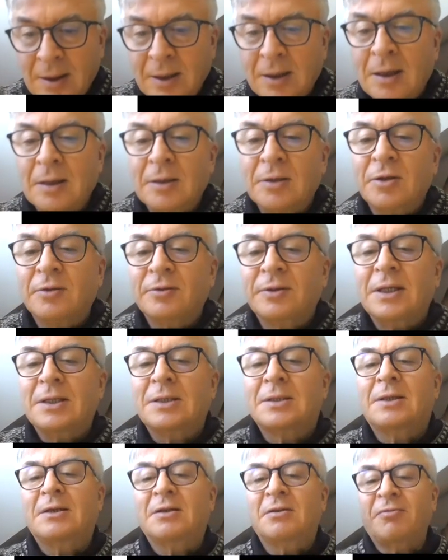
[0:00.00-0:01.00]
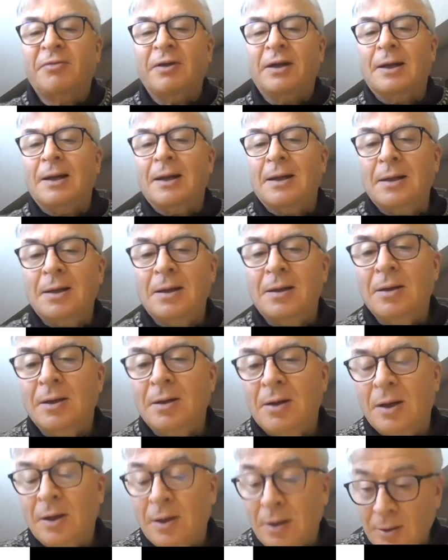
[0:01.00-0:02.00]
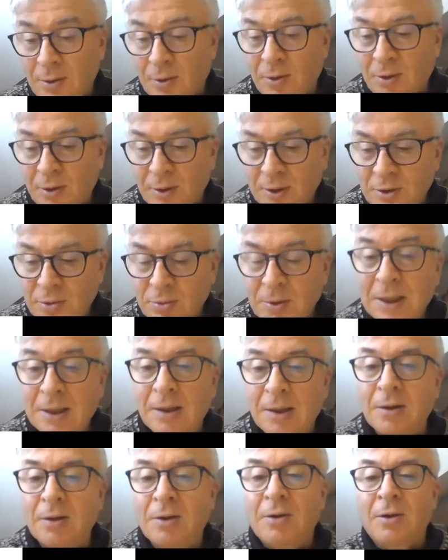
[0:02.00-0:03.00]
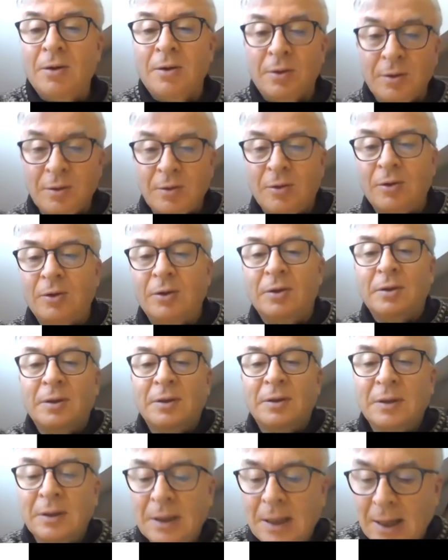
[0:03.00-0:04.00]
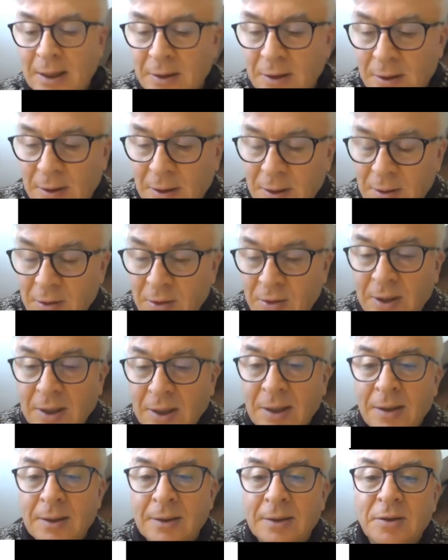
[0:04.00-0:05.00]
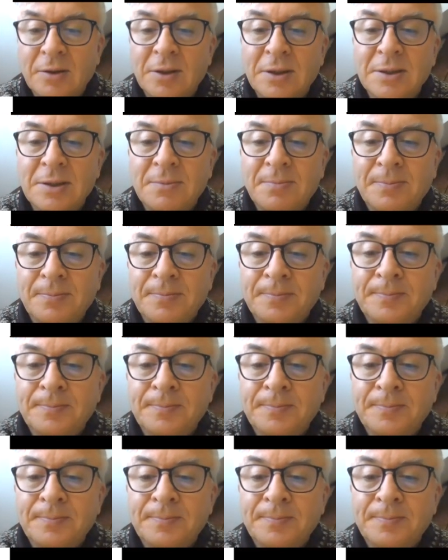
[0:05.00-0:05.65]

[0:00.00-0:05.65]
the country of test is Finland or Sweden or the other Nordic countries.